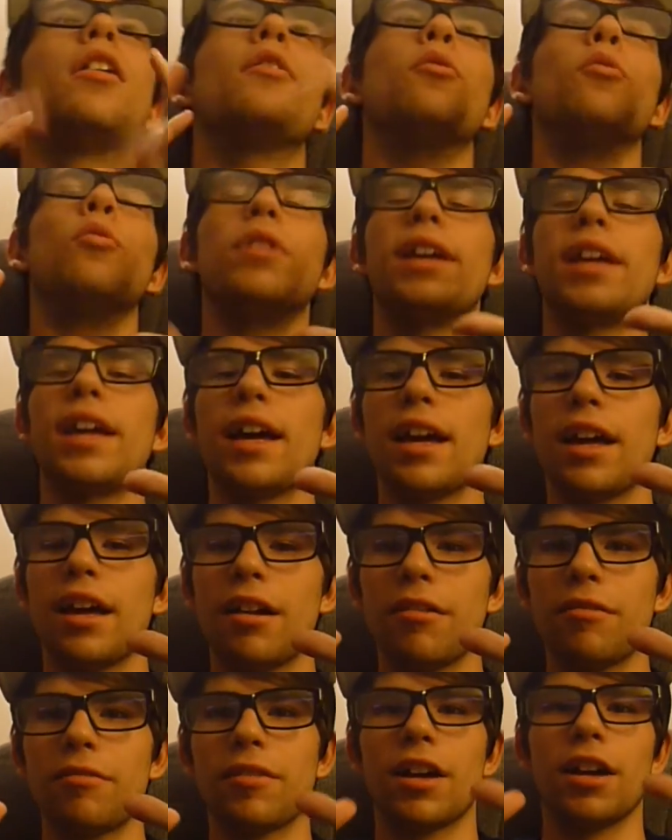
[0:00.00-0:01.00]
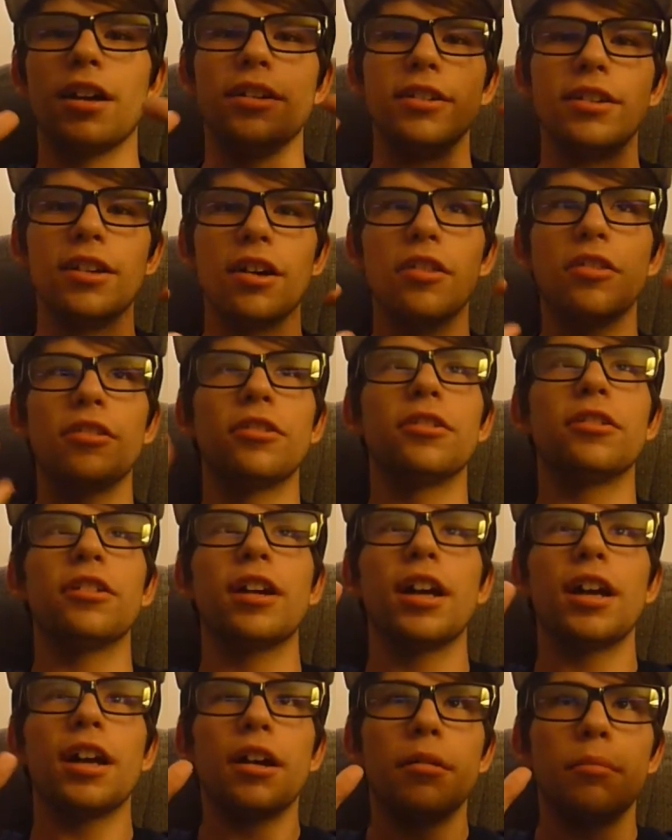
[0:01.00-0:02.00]
we have another
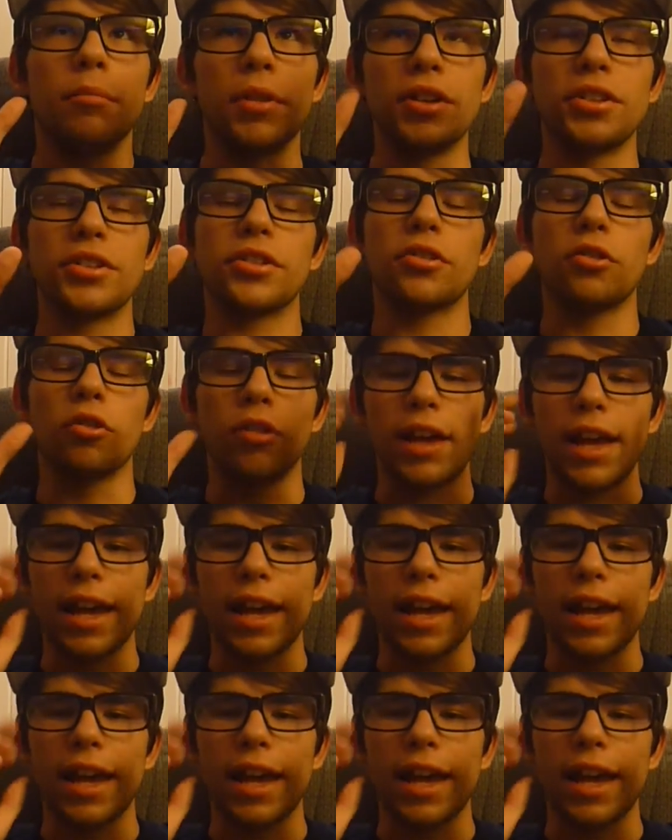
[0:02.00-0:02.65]
musical